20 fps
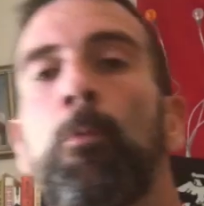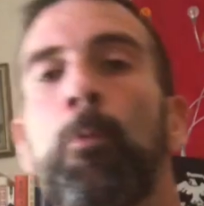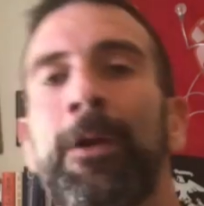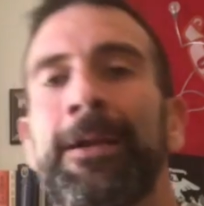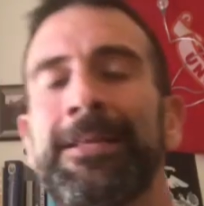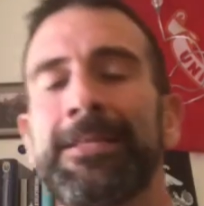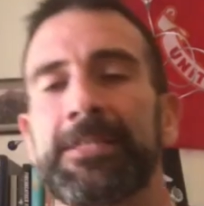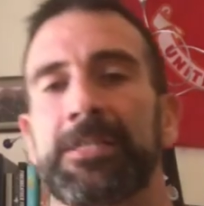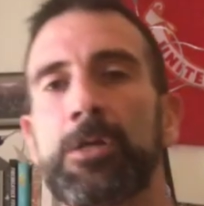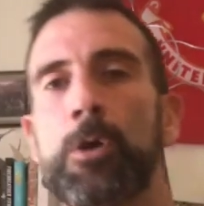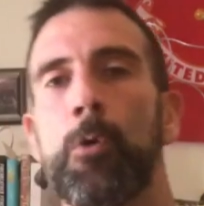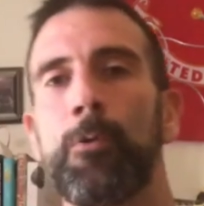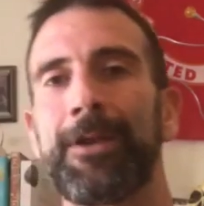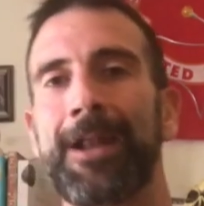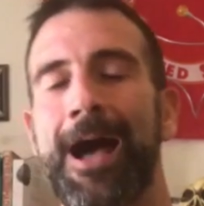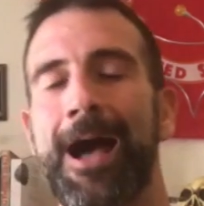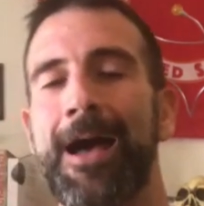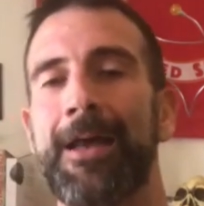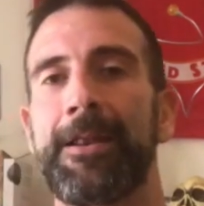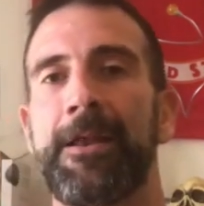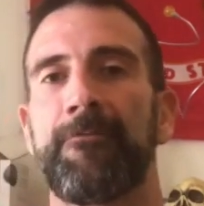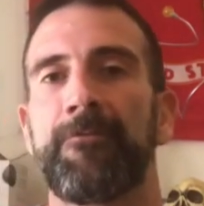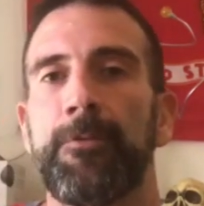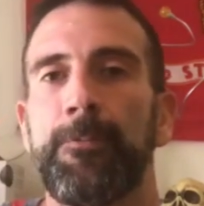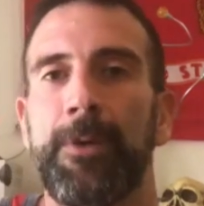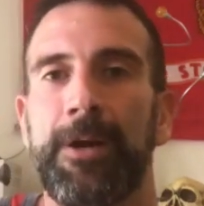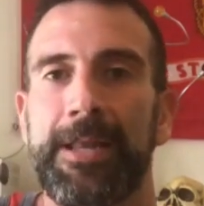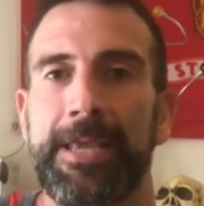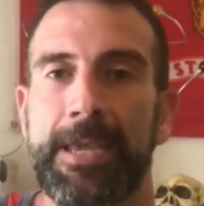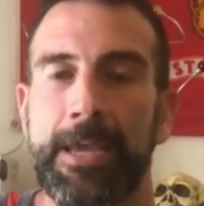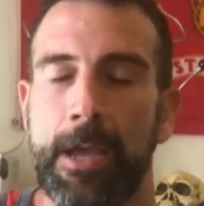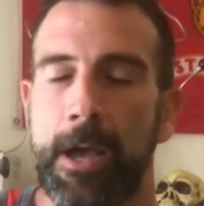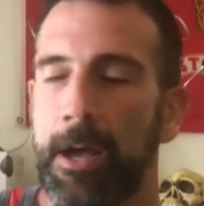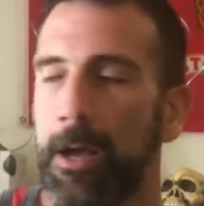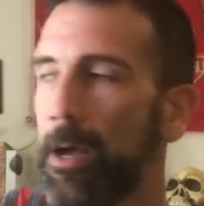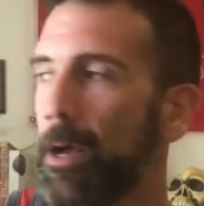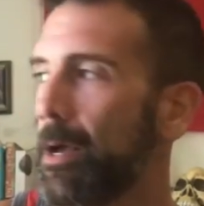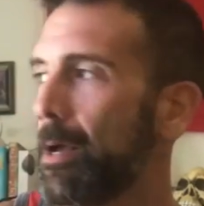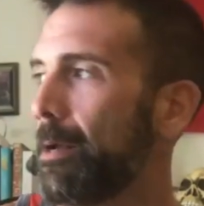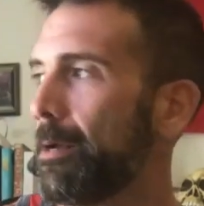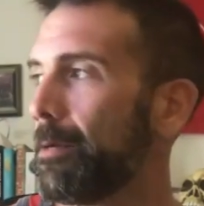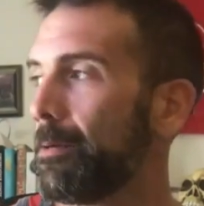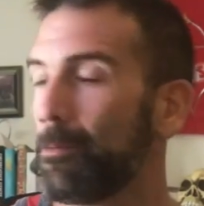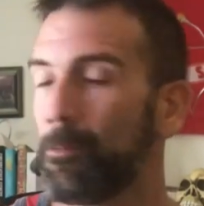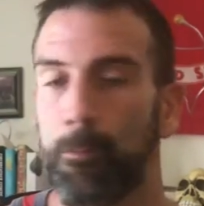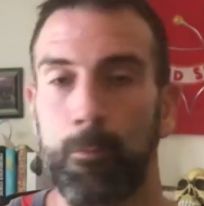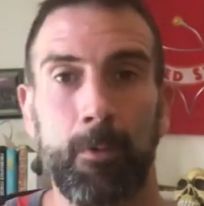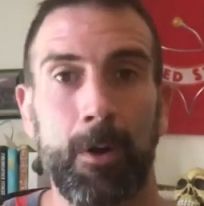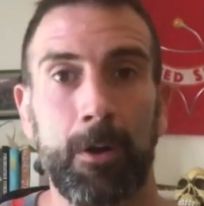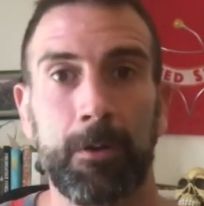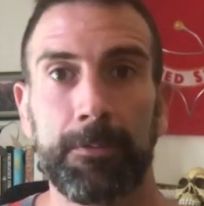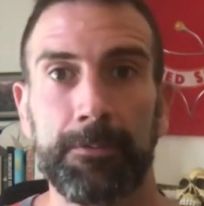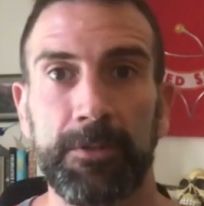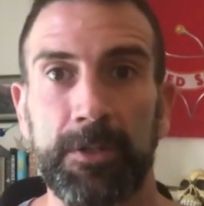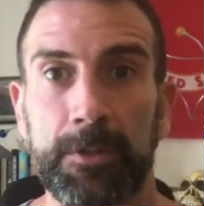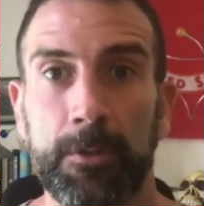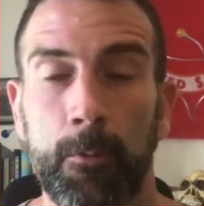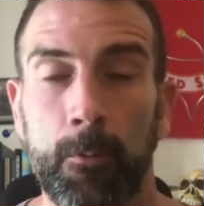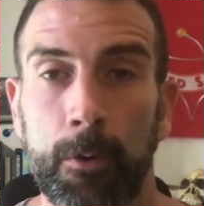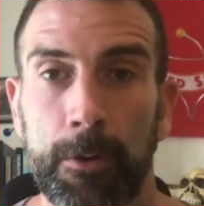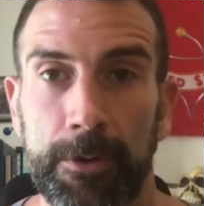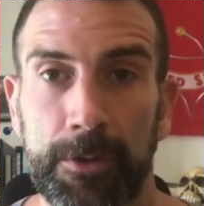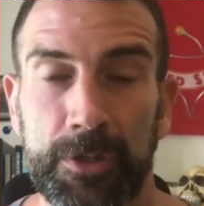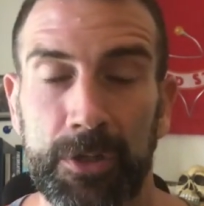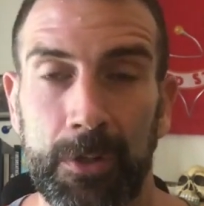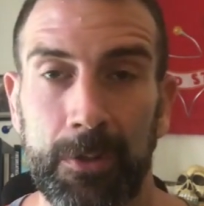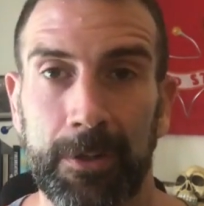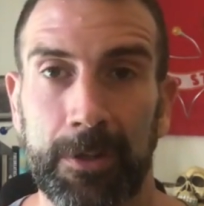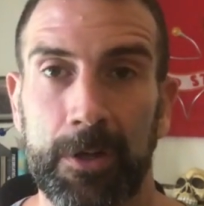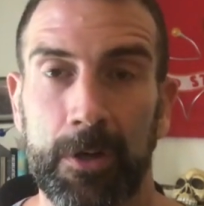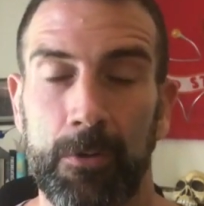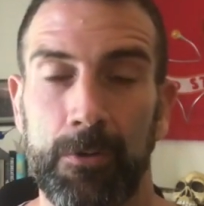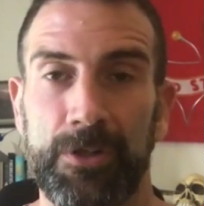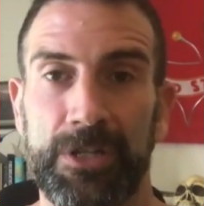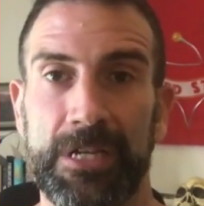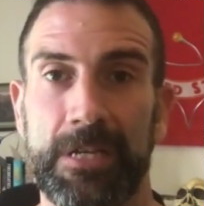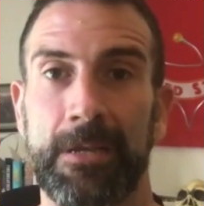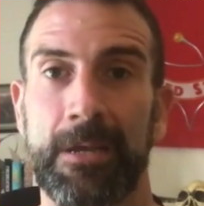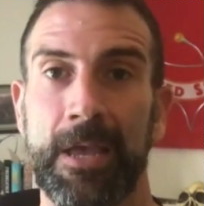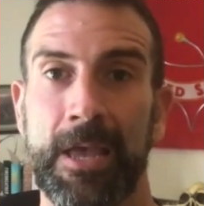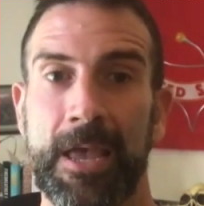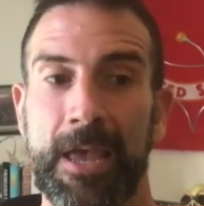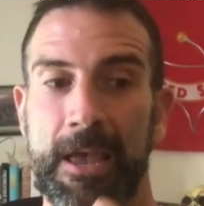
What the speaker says: What is going on, everybody? Welcome to the Warrior Soul of Goji.